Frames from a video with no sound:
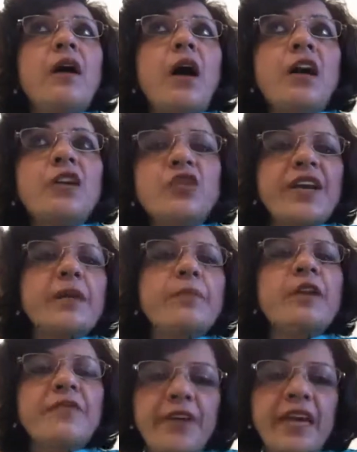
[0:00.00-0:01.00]

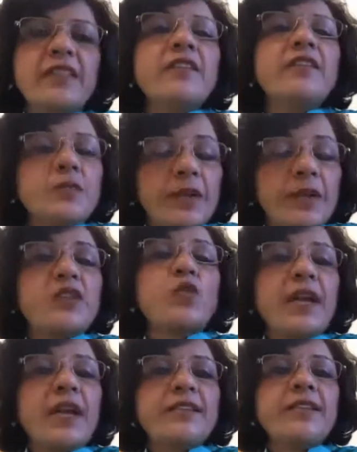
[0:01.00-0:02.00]
unshakable faith in
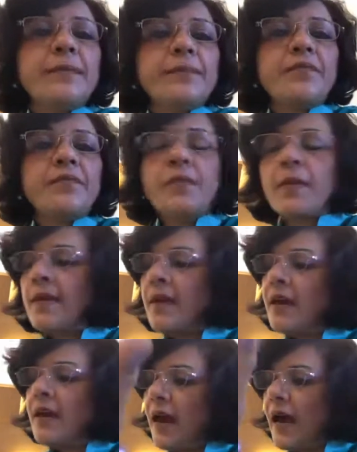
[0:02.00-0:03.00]
spirituality.
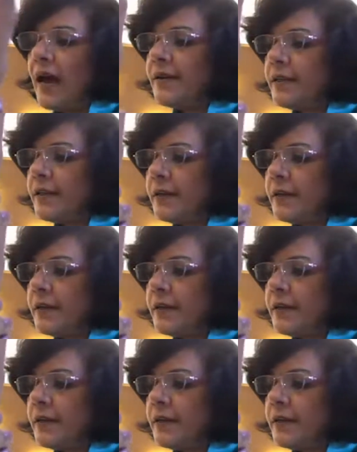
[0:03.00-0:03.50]
And,